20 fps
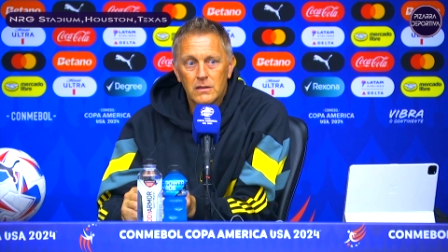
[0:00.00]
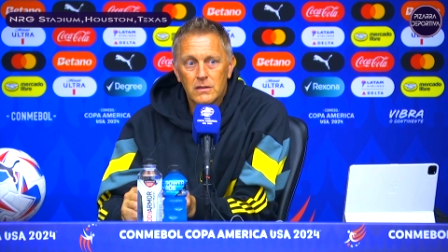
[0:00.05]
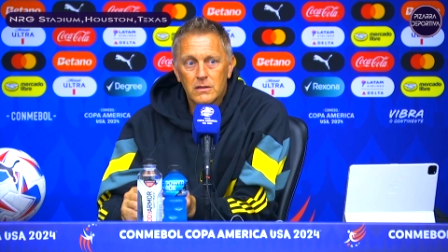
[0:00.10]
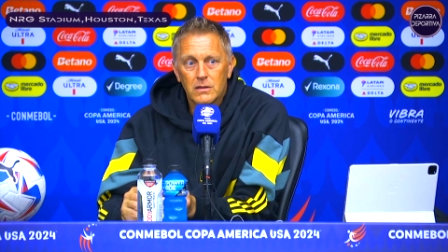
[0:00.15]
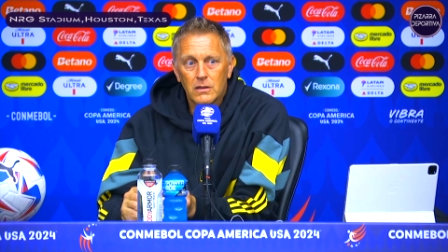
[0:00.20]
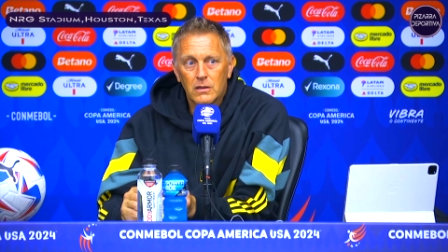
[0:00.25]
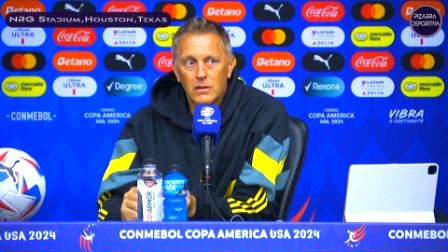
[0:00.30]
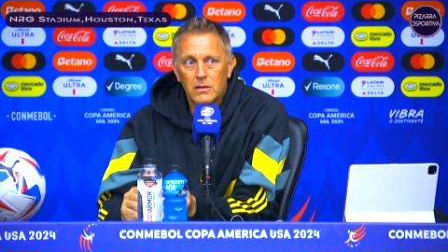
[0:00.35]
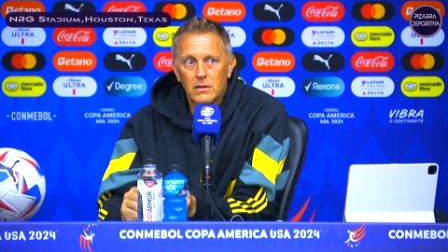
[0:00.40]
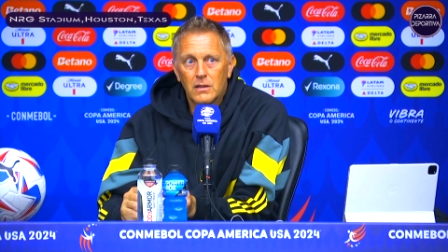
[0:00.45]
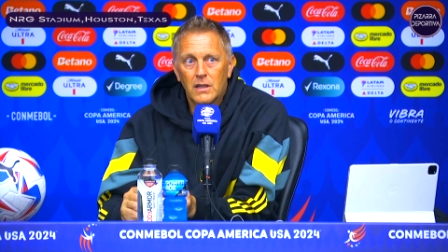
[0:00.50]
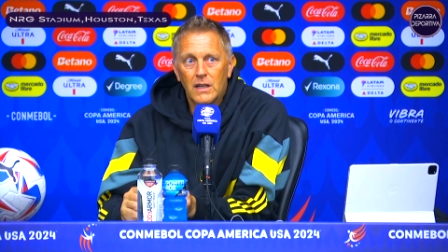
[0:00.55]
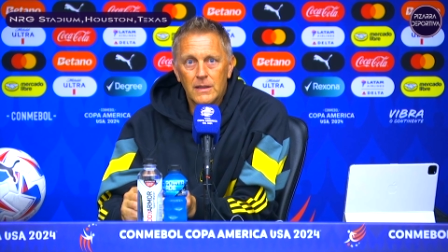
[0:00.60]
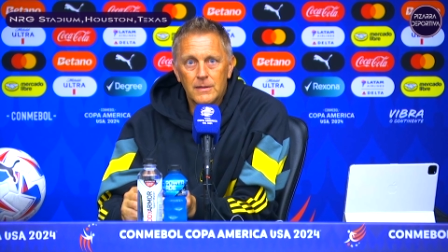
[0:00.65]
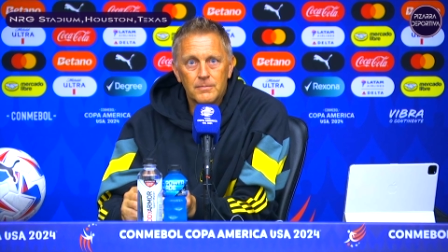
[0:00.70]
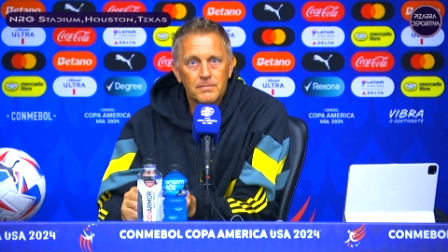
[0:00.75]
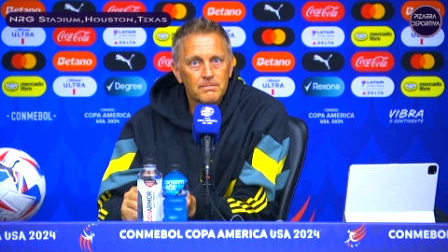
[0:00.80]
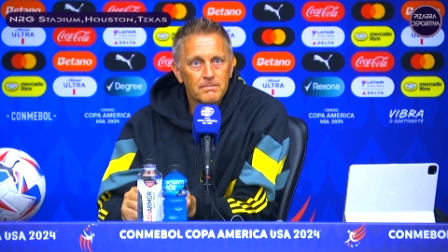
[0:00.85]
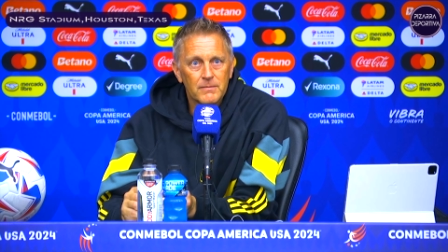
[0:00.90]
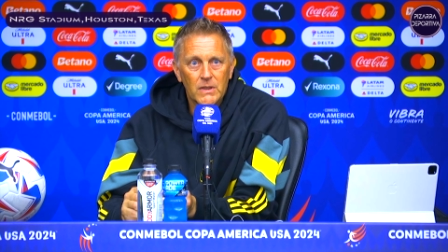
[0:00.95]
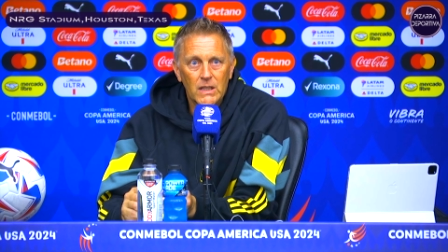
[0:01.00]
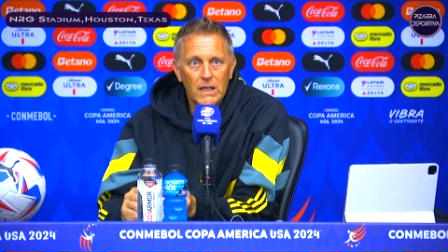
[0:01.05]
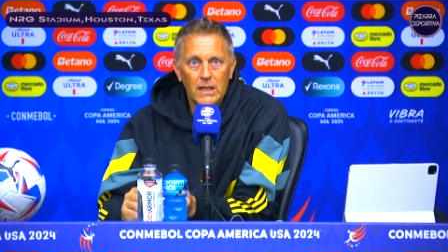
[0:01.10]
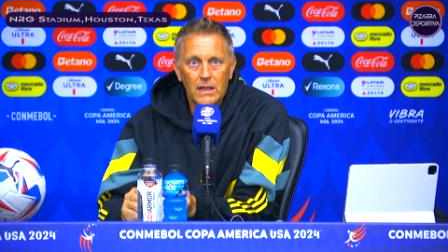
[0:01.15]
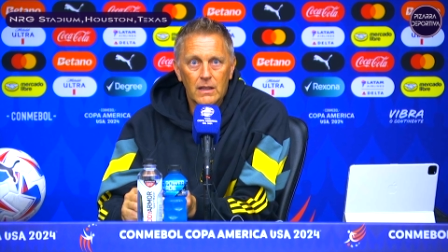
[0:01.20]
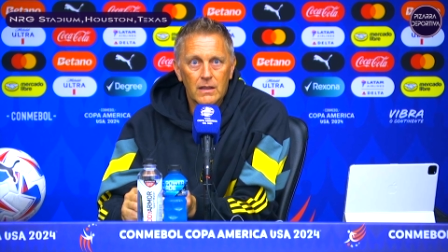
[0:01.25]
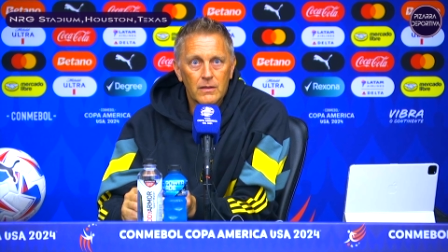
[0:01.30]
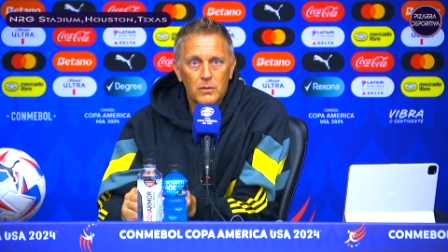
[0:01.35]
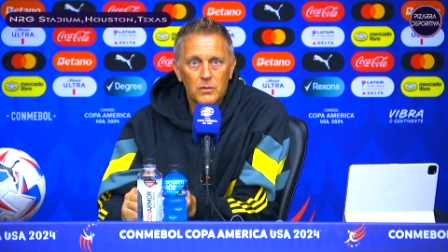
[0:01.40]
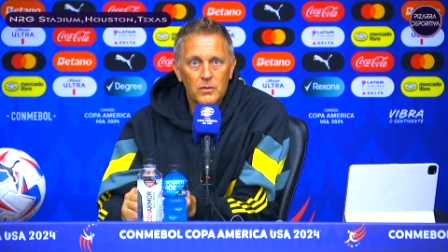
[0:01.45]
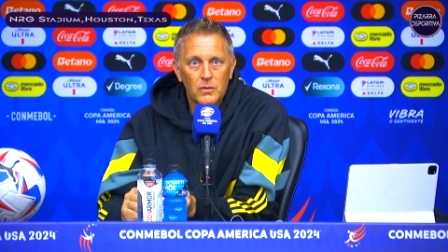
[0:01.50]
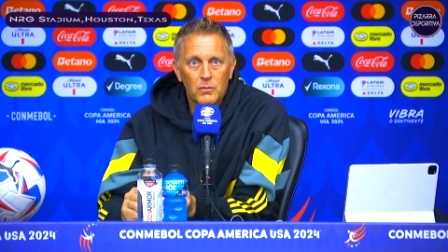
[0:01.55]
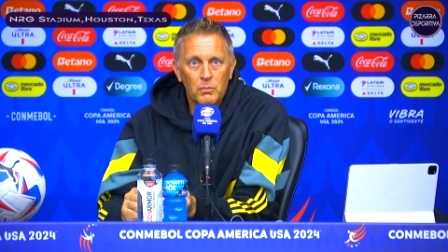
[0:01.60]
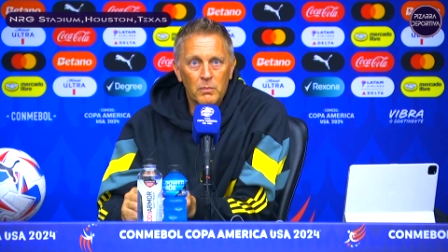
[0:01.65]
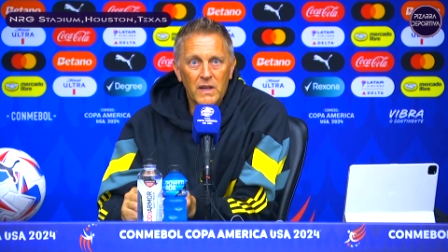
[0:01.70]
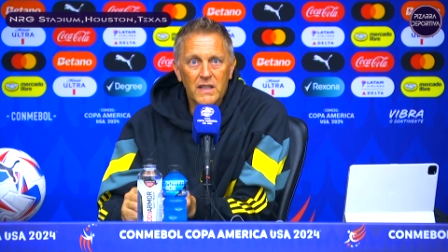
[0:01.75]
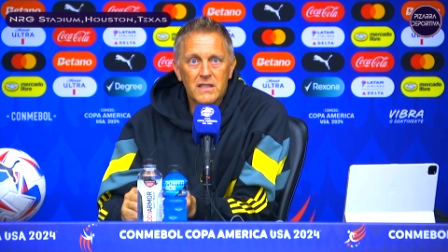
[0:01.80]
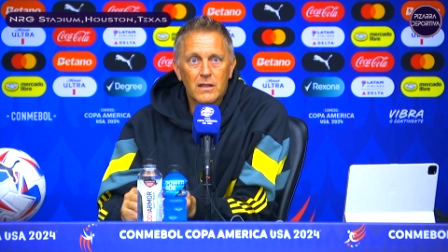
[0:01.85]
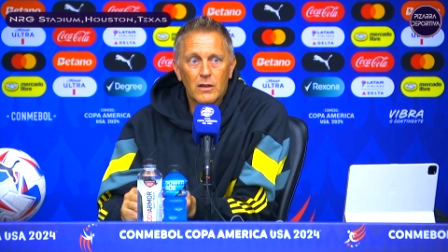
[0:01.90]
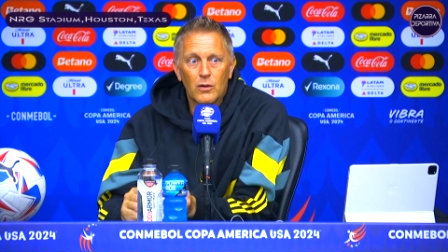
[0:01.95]
So, yeah,
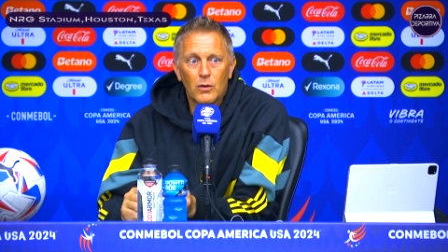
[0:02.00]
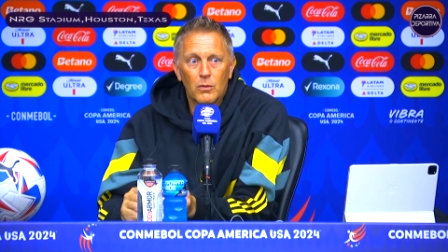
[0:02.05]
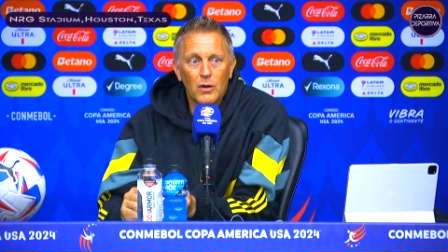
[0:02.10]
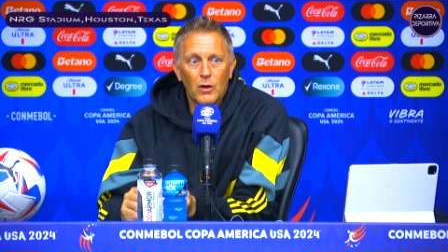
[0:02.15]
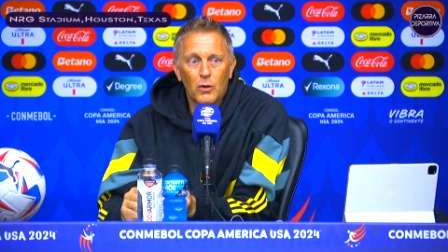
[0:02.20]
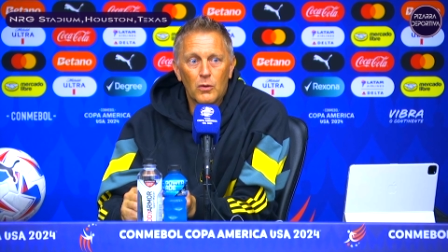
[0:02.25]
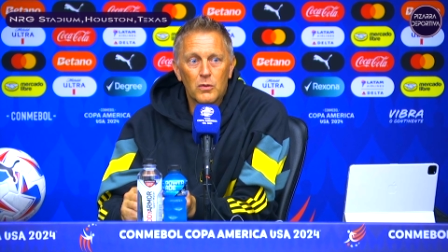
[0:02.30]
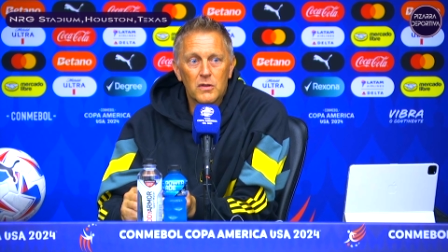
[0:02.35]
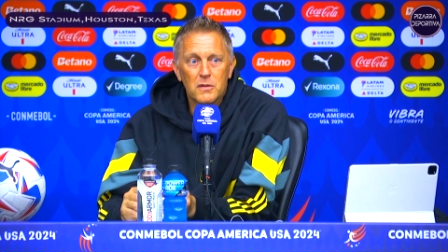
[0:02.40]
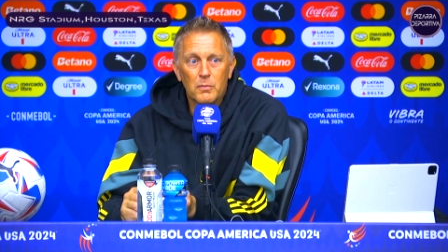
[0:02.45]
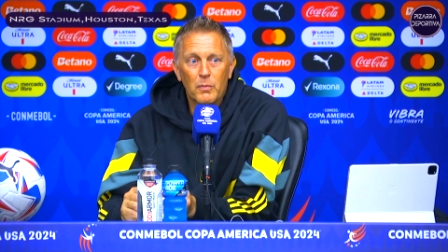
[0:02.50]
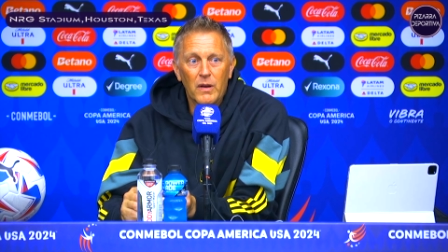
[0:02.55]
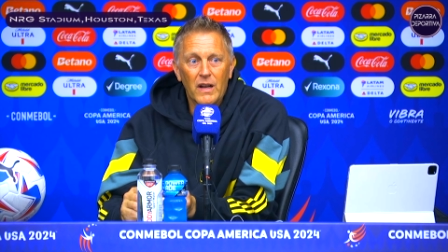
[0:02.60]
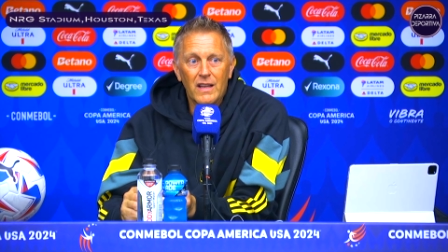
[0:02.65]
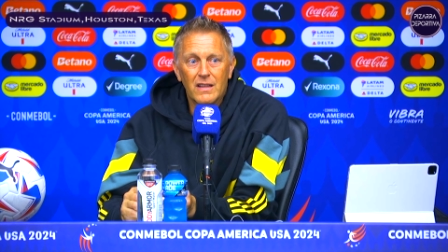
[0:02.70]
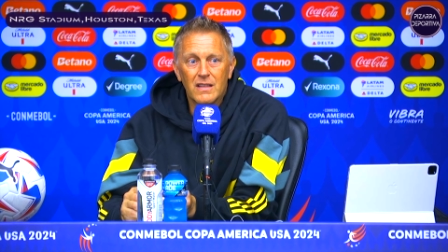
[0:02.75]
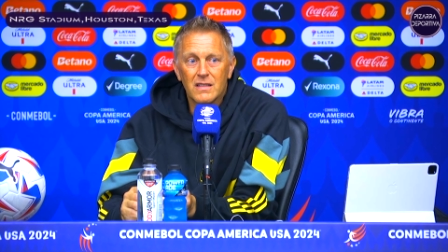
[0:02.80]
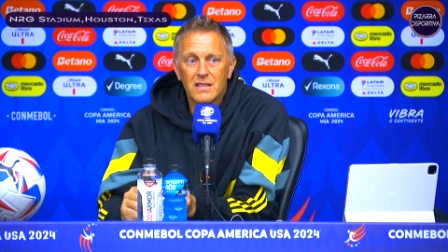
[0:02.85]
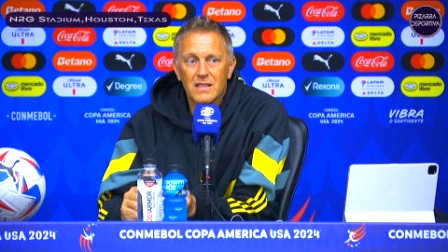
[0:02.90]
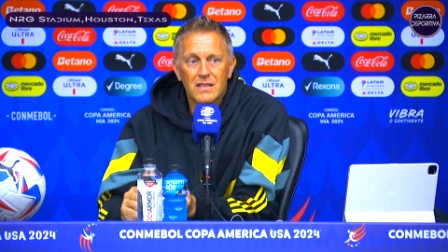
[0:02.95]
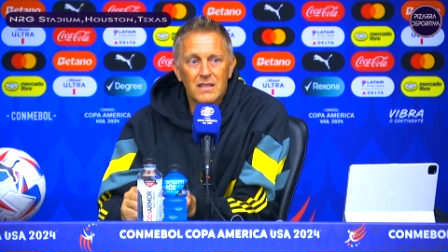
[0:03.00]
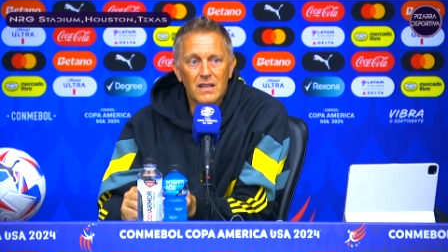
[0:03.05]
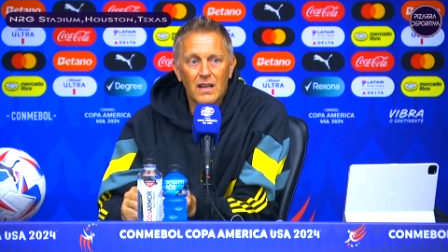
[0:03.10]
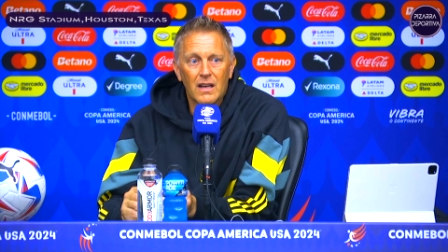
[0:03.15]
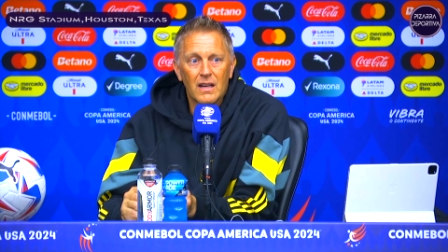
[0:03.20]
Mexico will always play this uh,